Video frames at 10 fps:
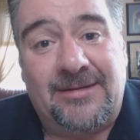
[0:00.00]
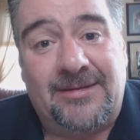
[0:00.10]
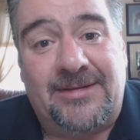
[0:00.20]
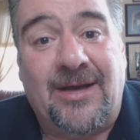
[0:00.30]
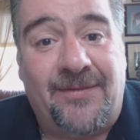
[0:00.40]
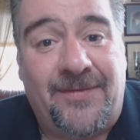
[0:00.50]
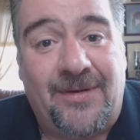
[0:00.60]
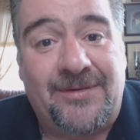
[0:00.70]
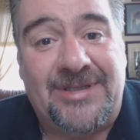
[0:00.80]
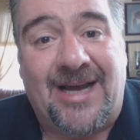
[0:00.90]
cell
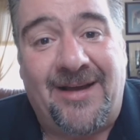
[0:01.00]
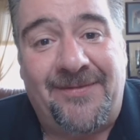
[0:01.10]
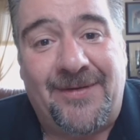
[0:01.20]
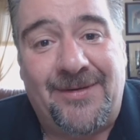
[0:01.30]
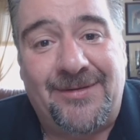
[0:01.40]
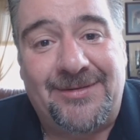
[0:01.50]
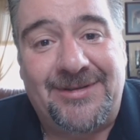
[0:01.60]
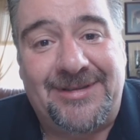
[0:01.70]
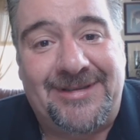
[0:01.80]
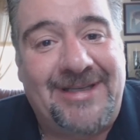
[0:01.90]
phones,
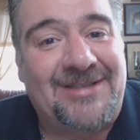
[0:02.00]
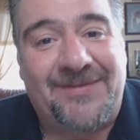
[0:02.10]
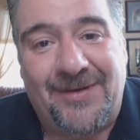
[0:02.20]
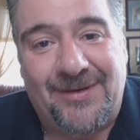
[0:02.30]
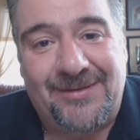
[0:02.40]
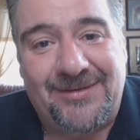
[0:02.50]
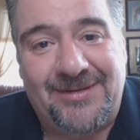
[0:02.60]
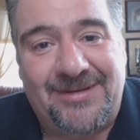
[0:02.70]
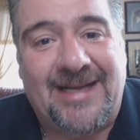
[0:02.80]
iPhones, this phones,